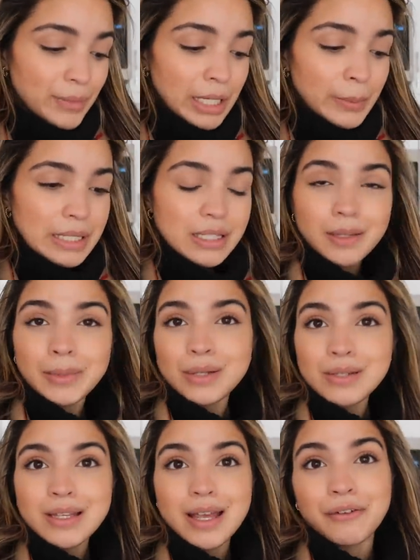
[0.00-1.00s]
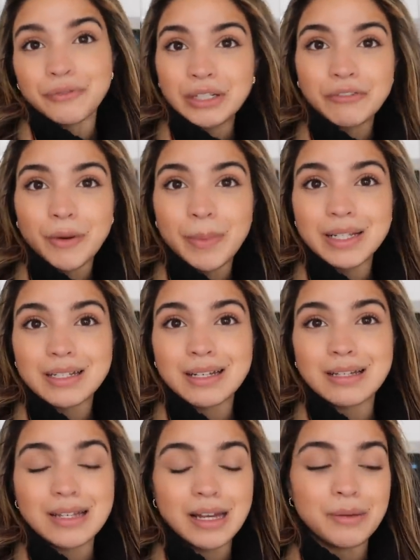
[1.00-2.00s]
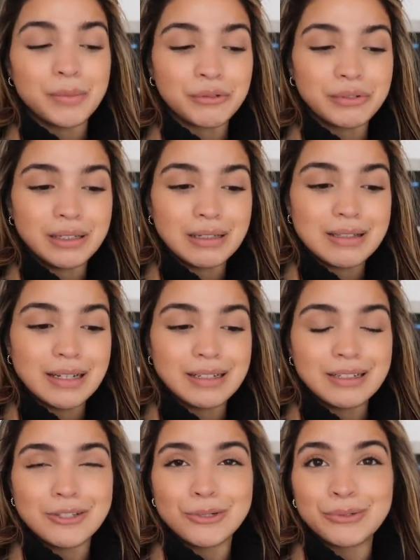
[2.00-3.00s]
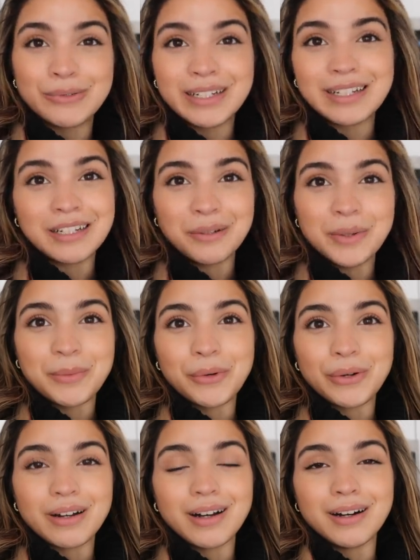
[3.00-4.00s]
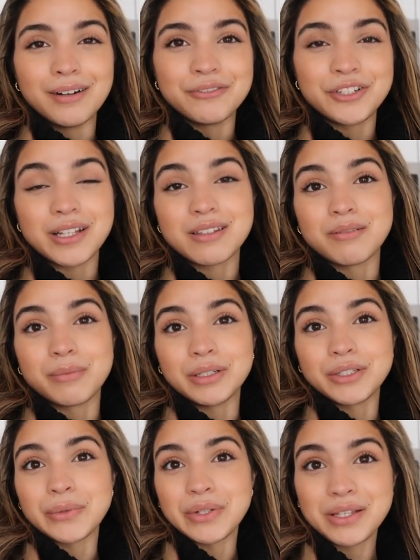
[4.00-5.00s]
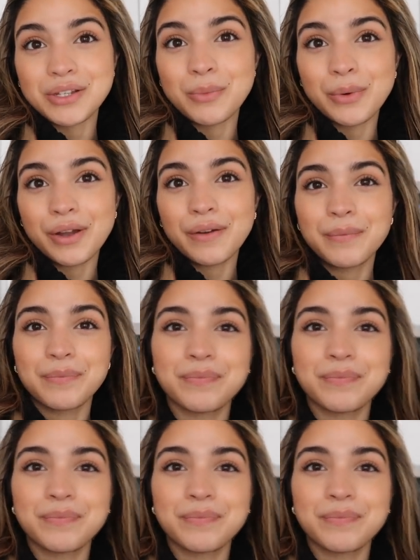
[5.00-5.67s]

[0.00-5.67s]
anyways, let me go sit and read for a bit because I am really excited to read a little bit more of Justin Baldoni's new book.